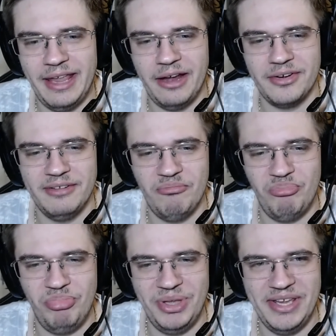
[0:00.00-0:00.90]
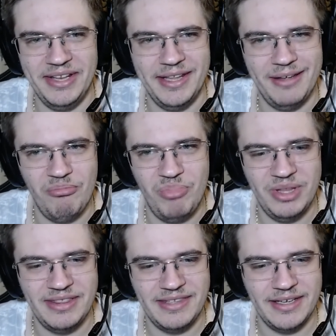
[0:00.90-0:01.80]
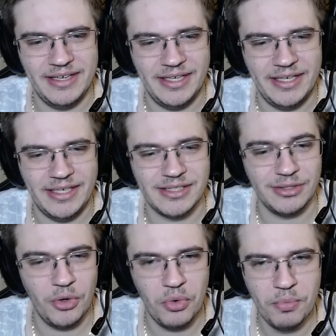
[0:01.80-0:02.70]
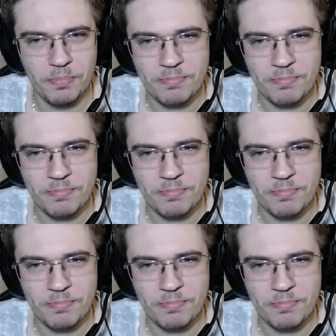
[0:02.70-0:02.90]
Aaron being a bit slow,